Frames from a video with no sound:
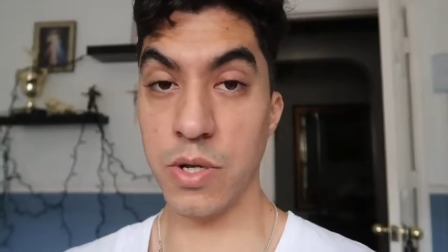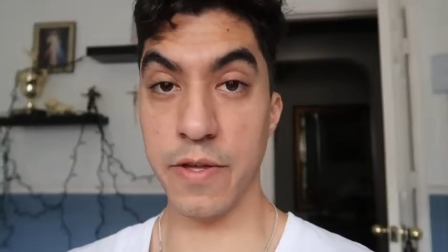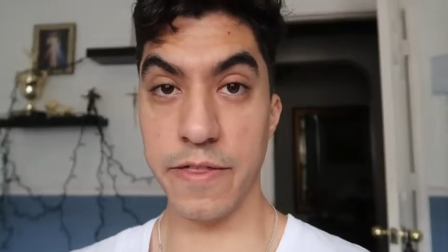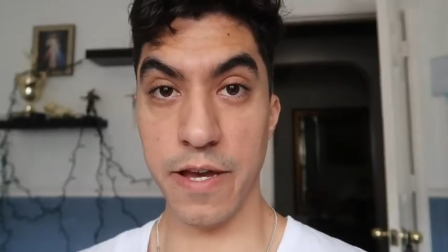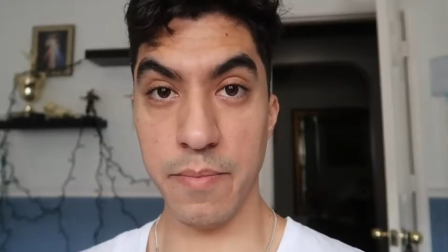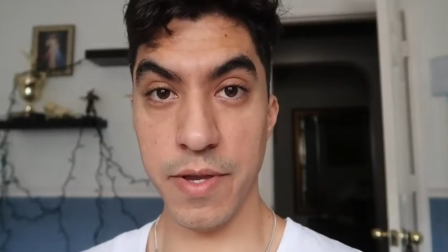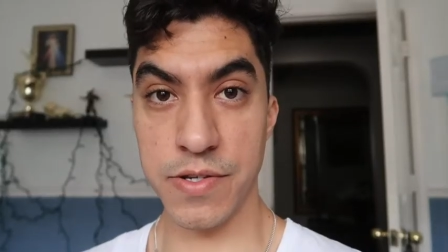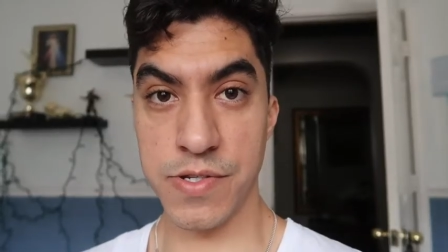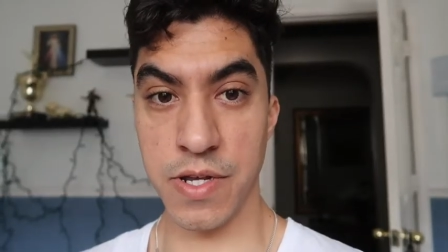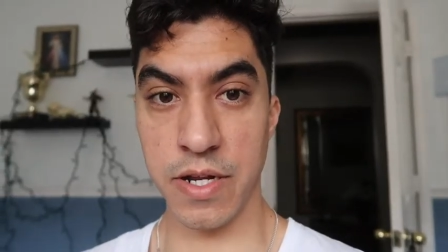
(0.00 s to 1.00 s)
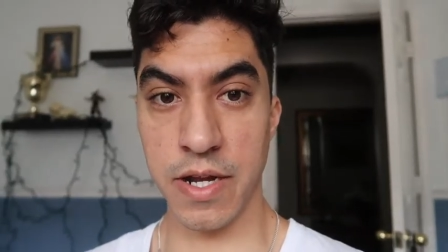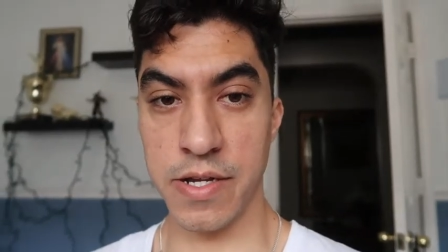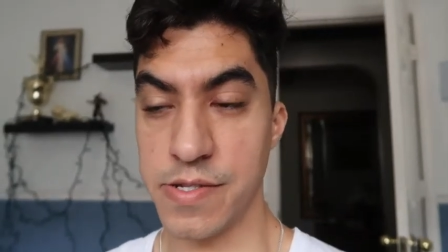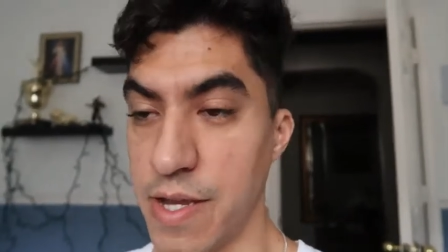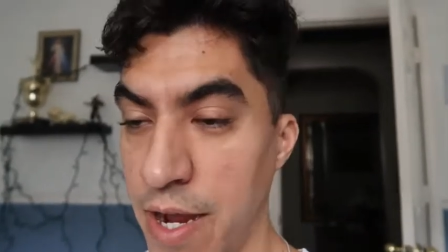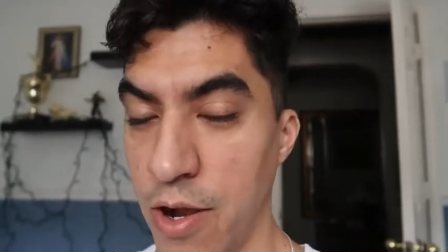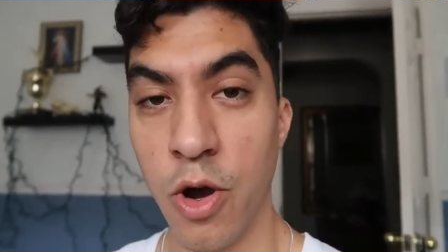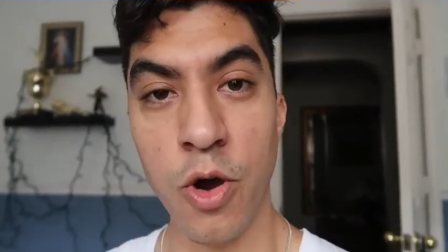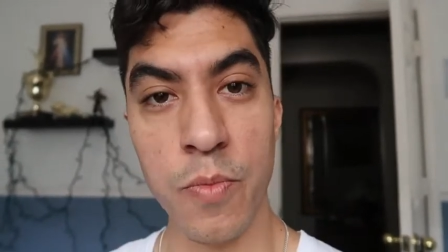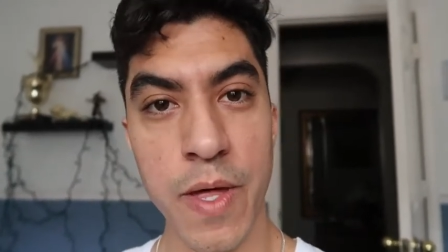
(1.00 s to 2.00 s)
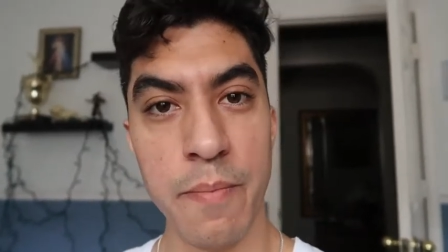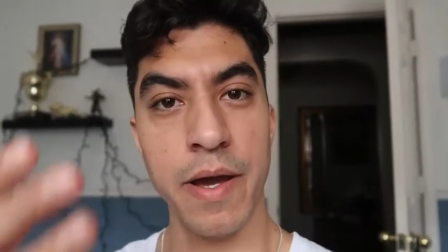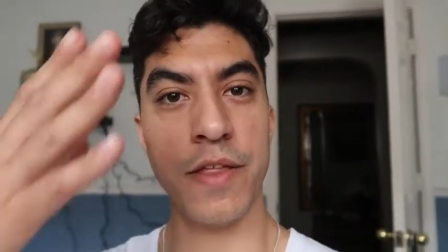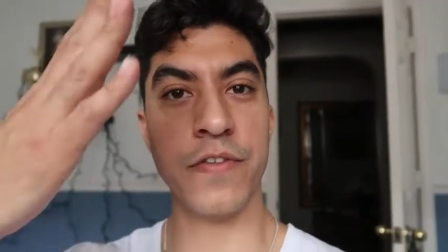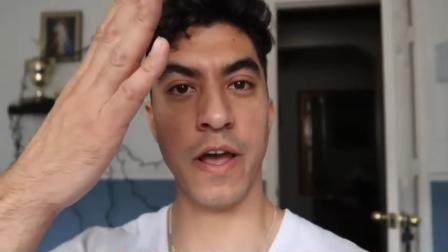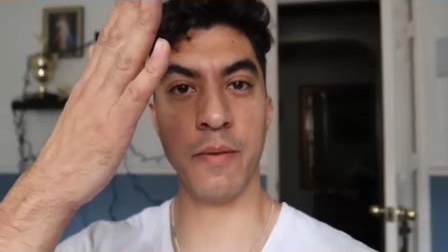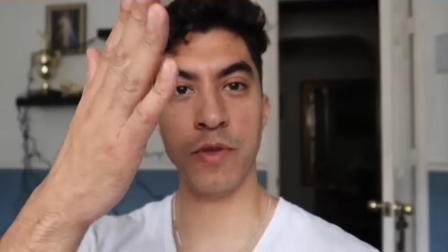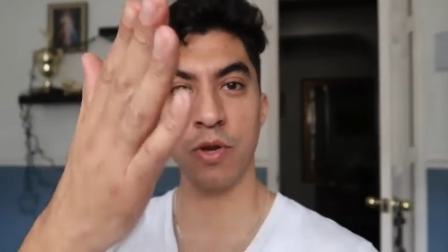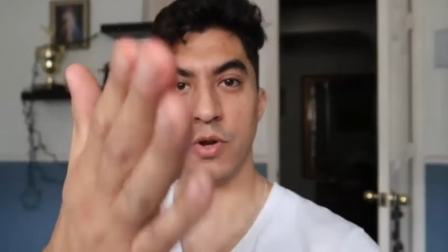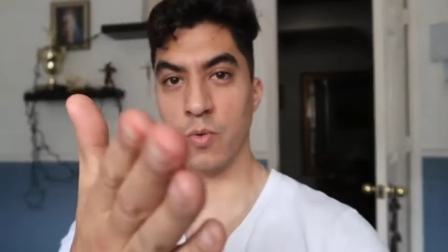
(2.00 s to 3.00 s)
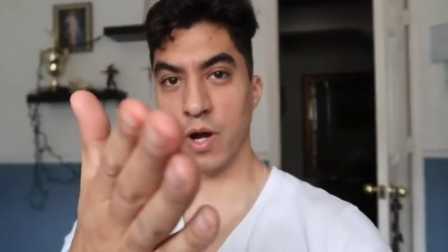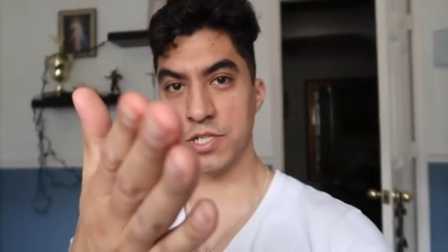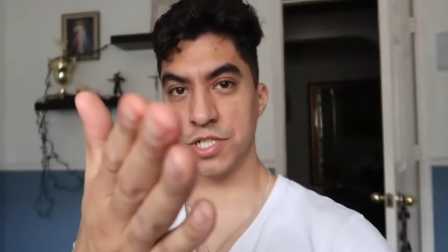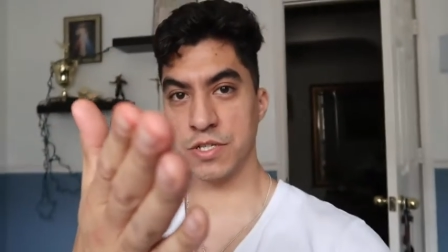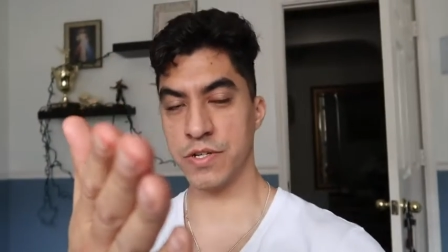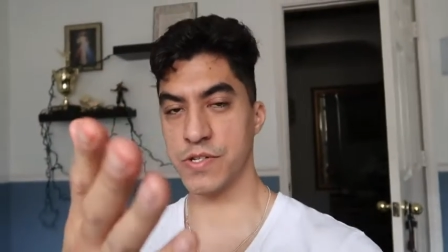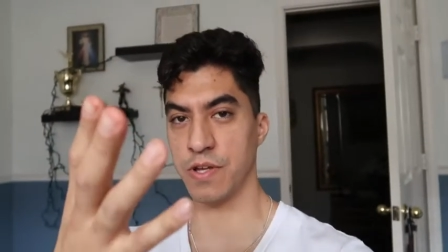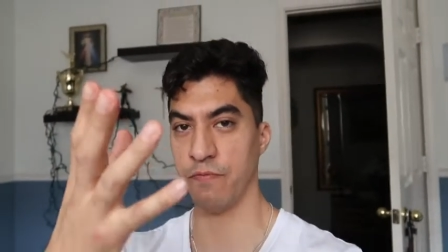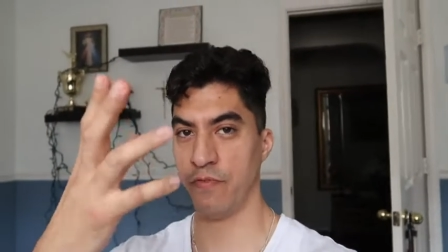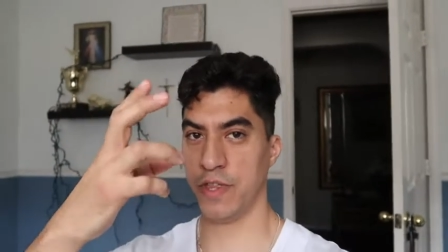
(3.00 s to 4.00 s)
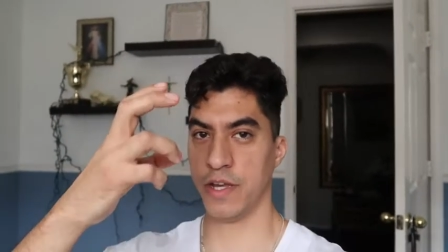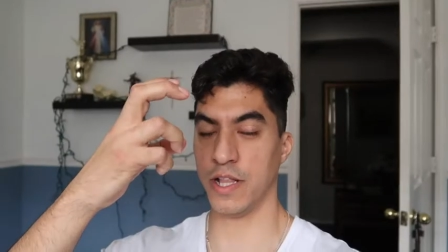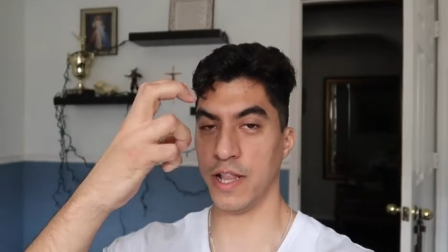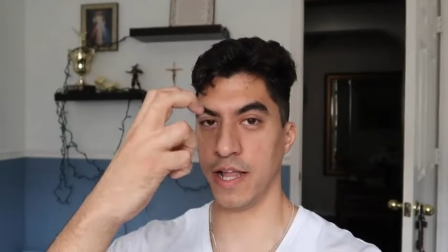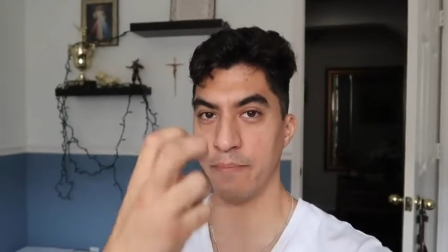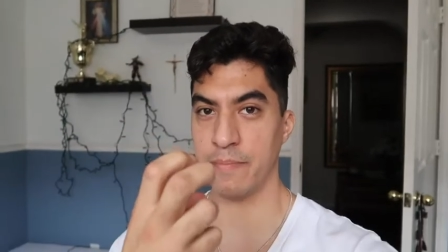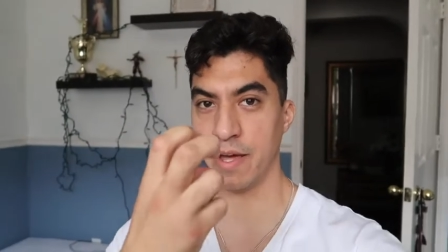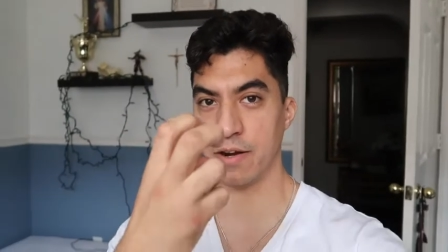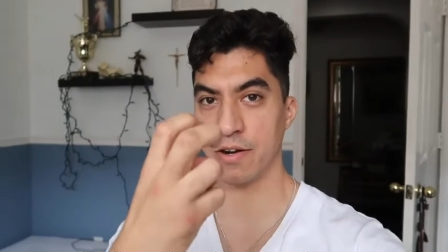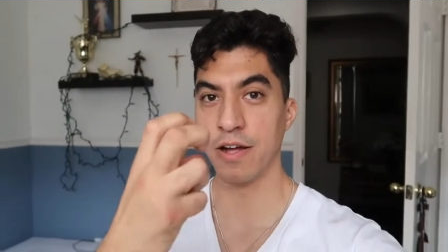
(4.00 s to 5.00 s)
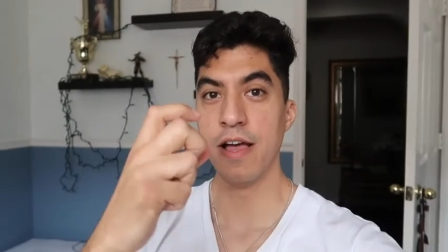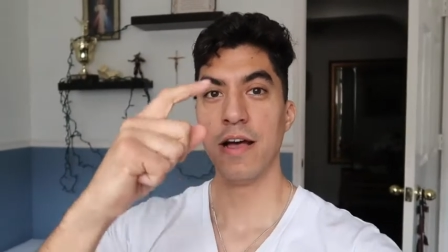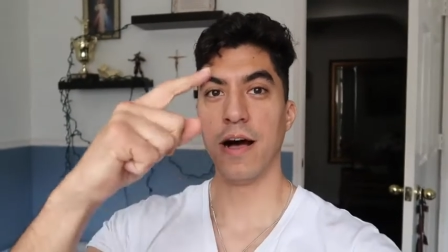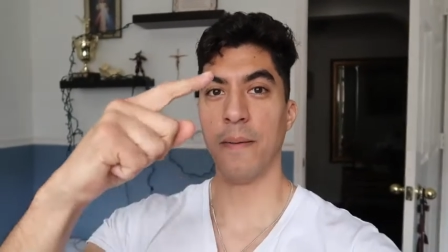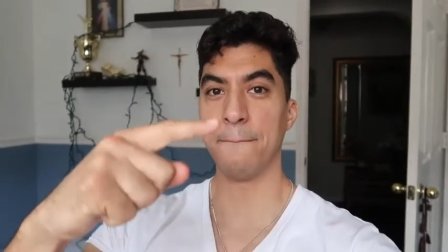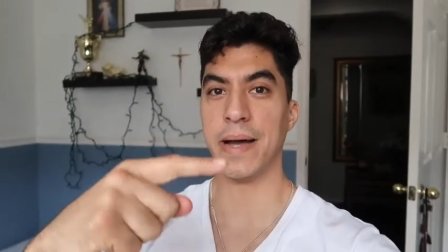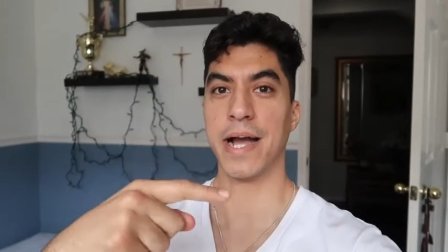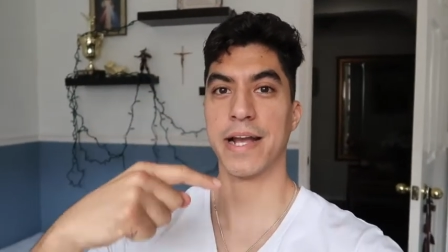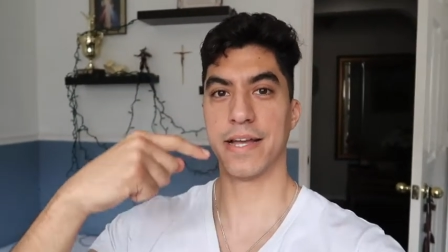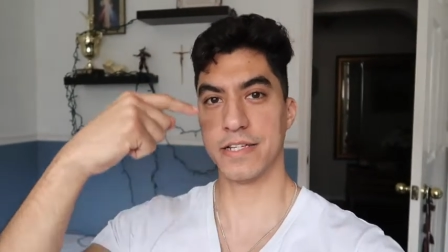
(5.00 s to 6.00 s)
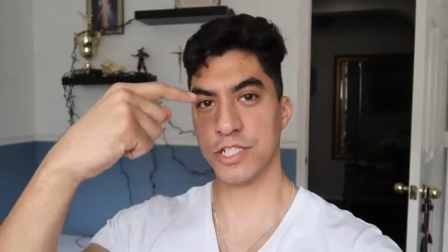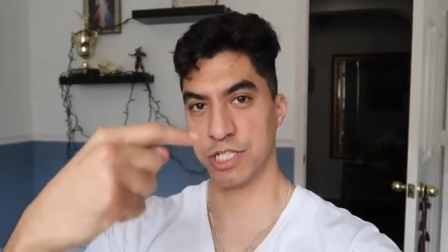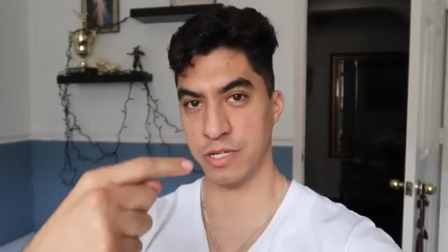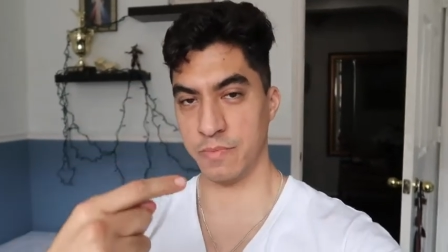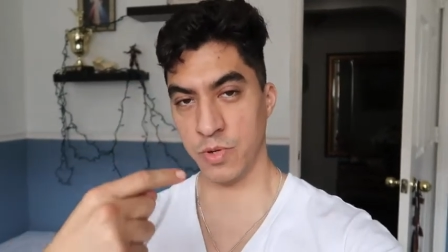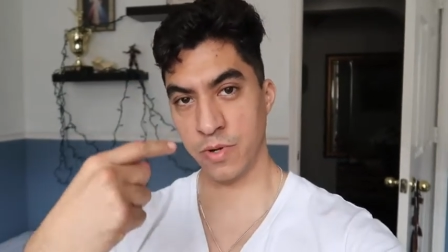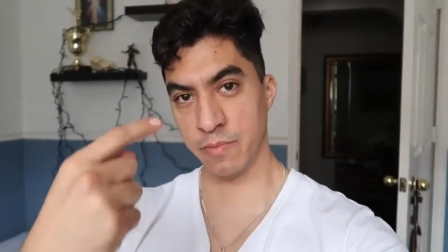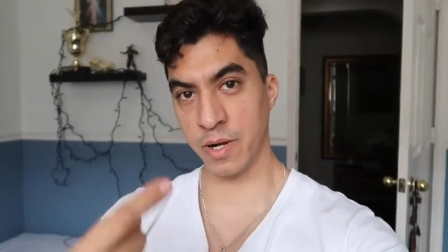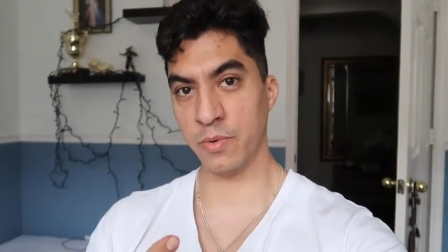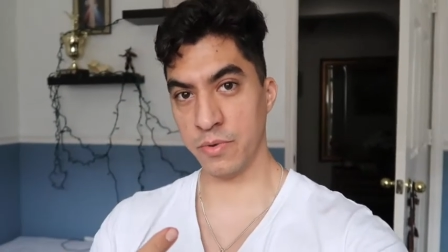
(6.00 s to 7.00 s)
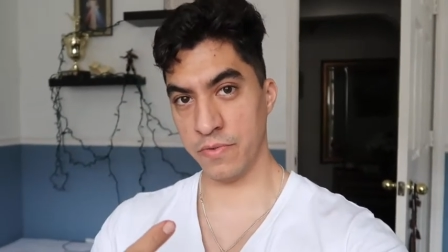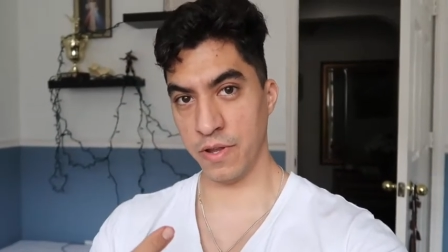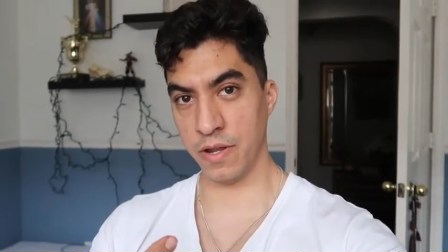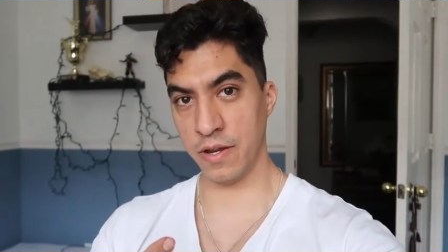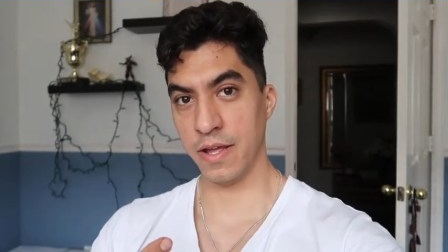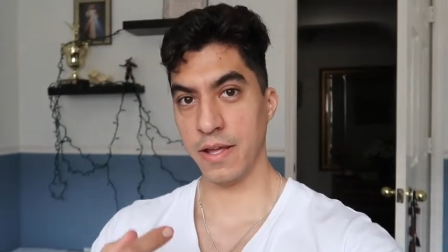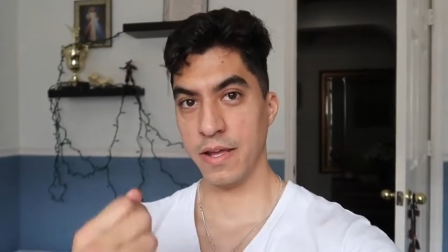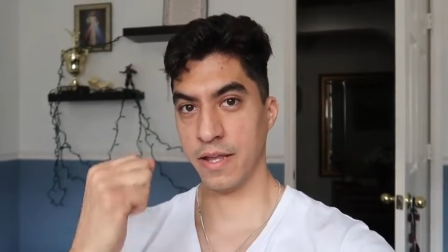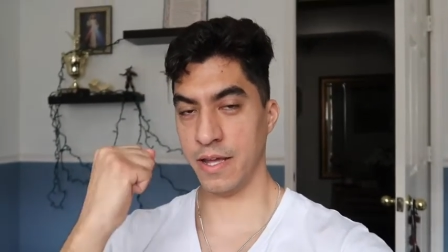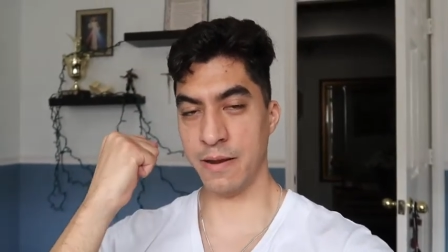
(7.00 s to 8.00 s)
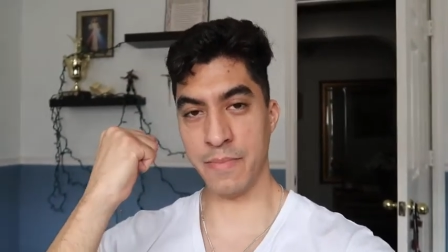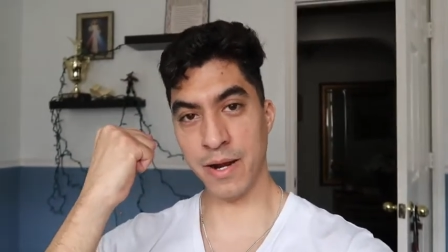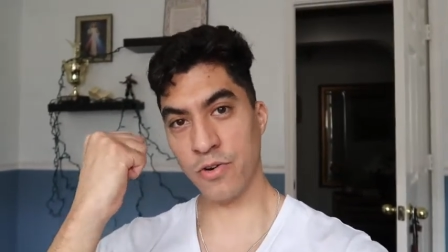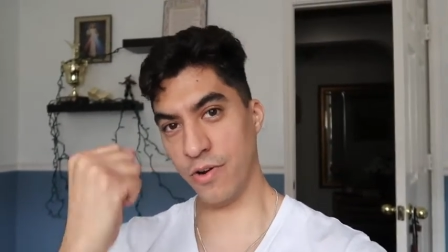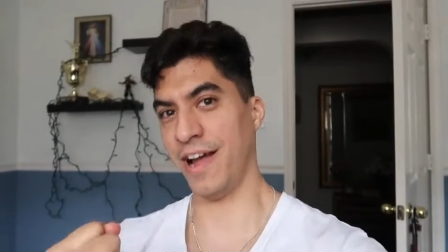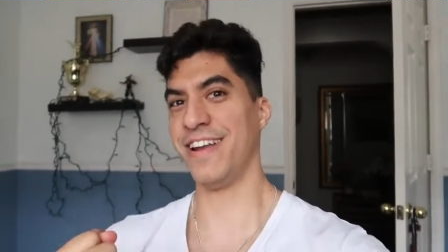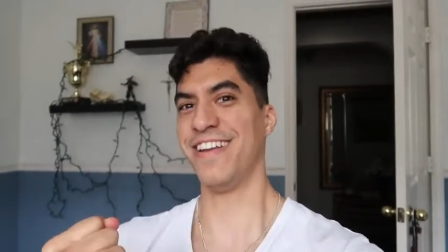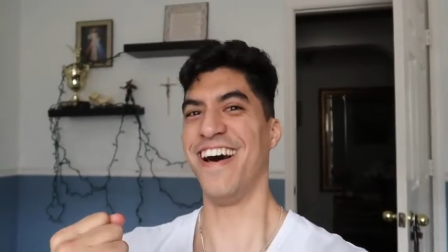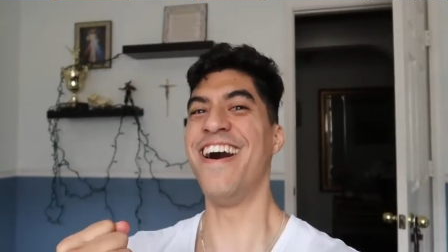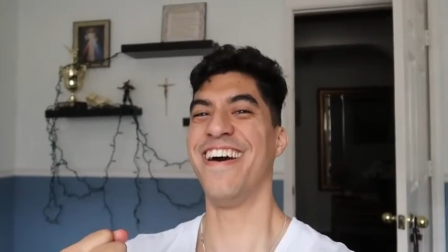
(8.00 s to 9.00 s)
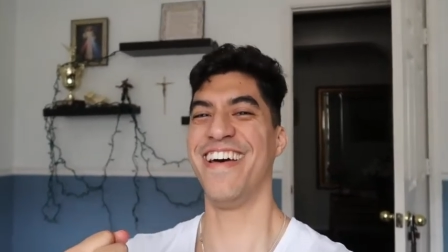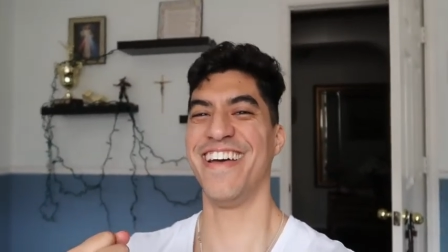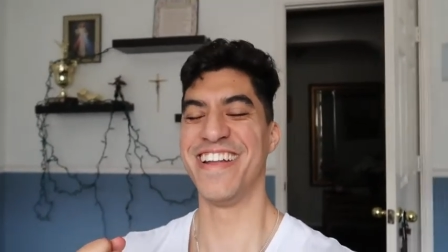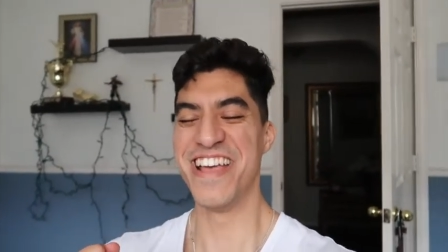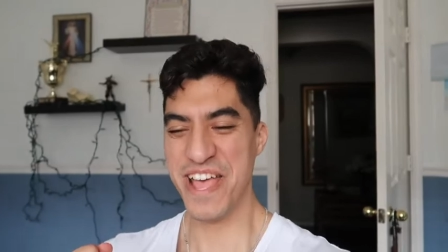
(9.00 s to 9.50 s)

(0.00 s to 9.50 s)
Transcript: So with that being said, guys, I hope that by the time you're watching this, I'm feeling a lot better. I'm back at the gym doing my routine, getting my grind on.